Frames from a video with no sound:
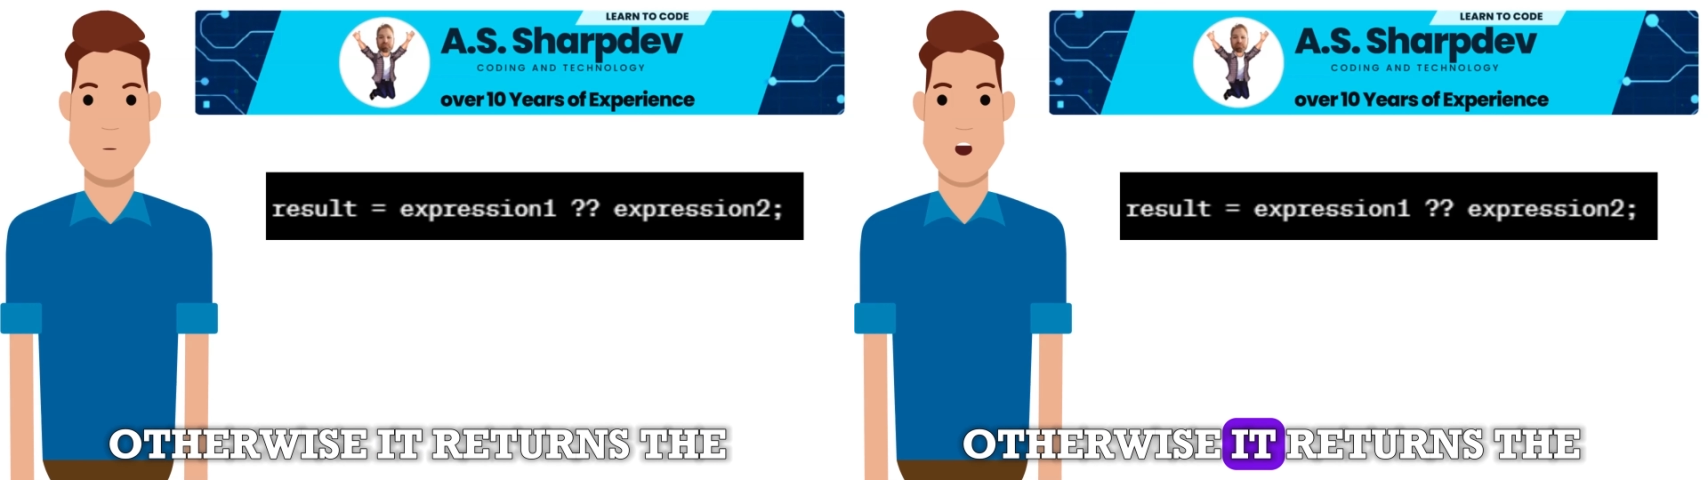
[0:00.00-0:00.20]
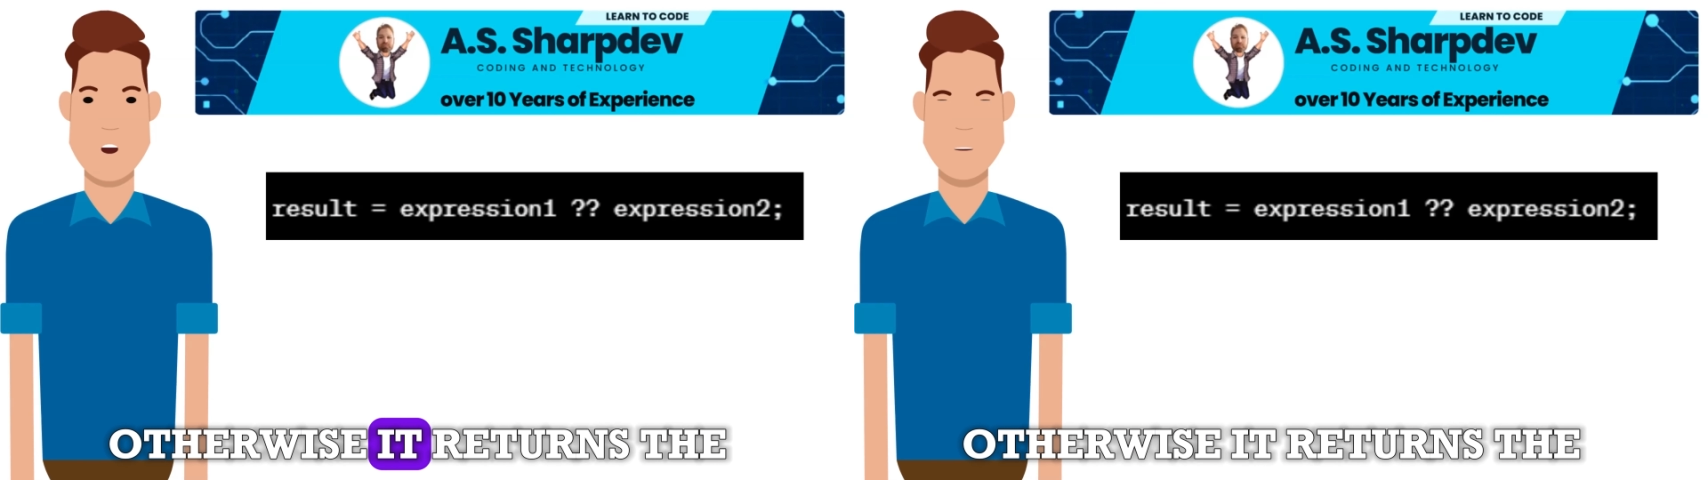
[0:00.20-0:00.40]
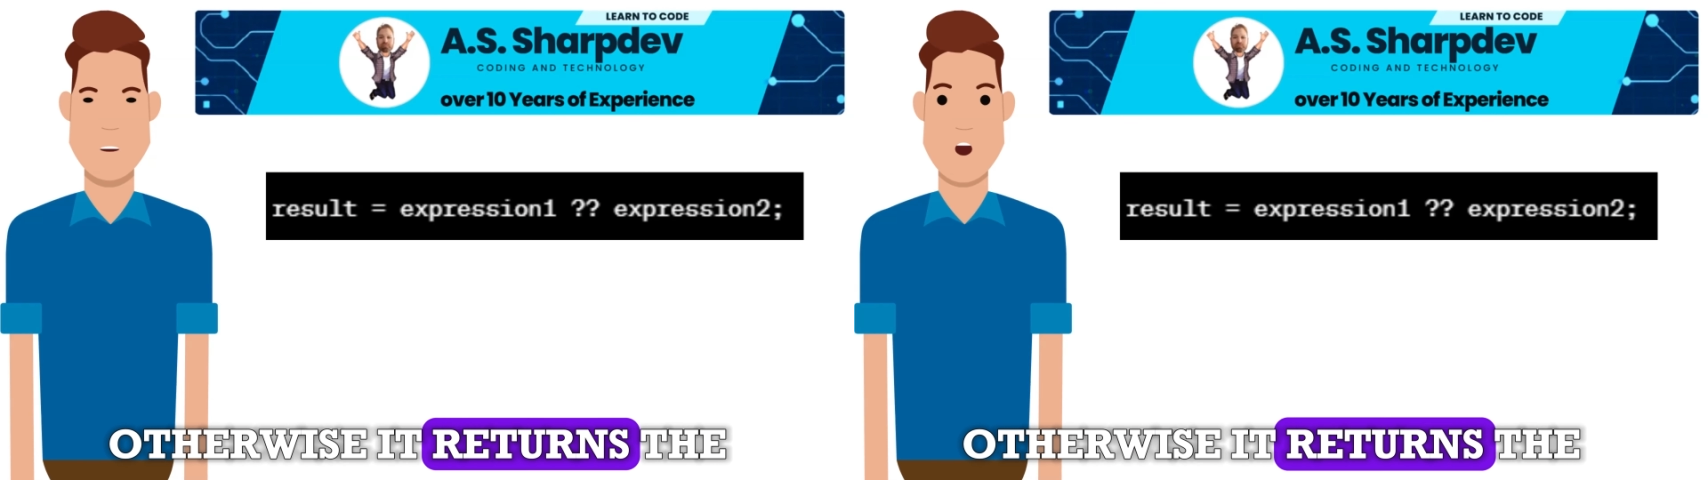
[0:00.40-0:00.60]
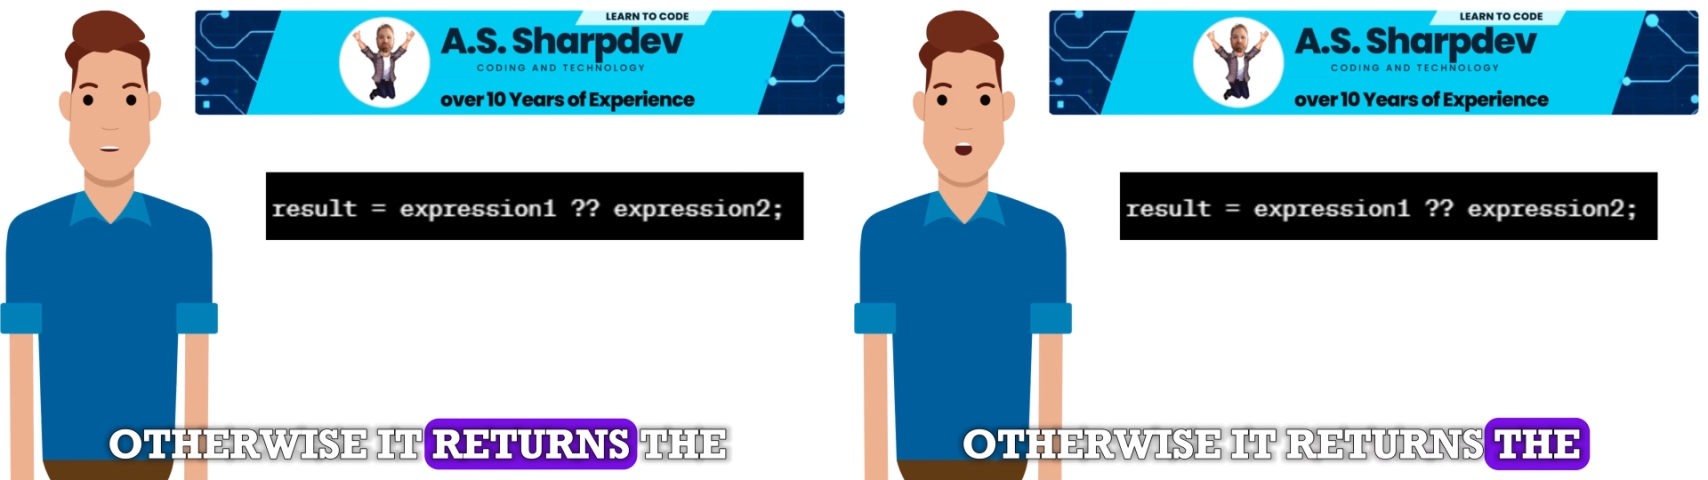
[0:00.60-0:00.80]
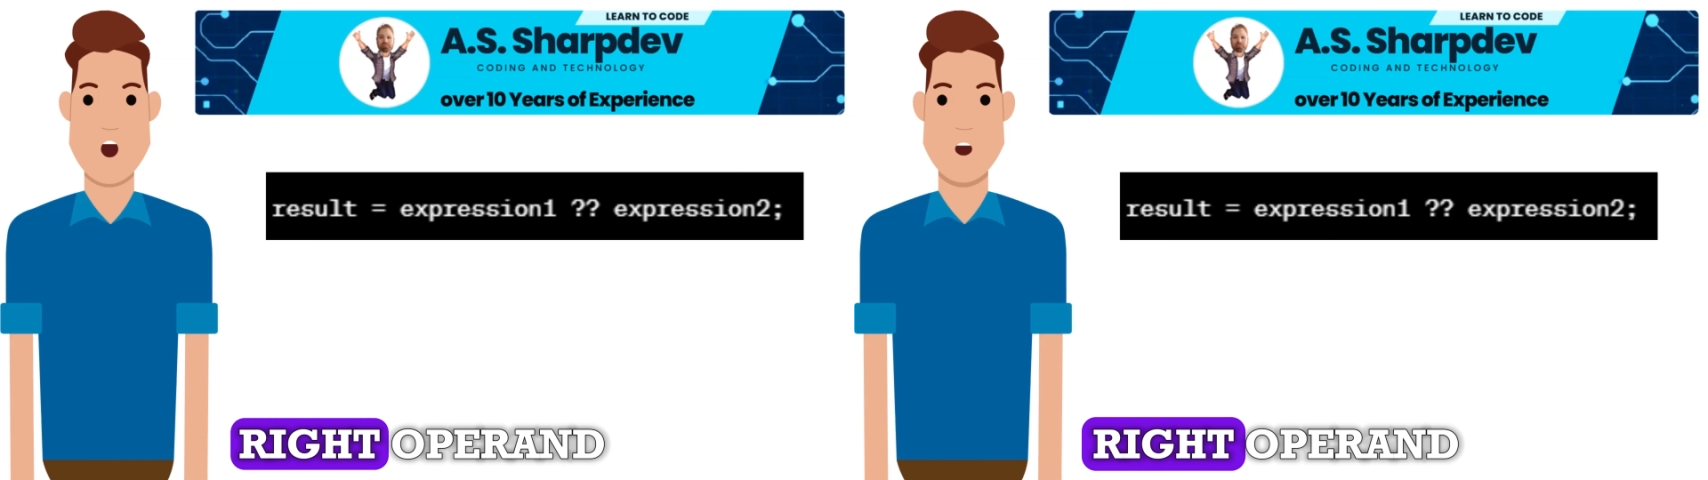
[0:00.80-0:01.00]
it returns
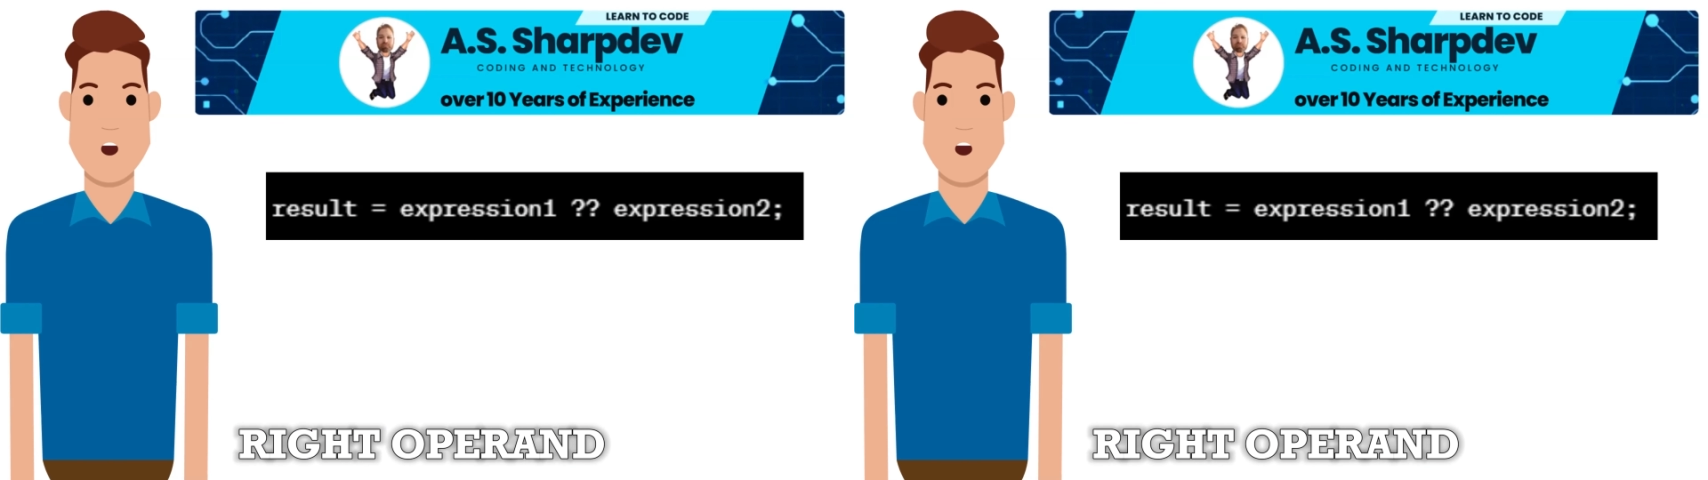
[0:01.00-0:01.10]
the right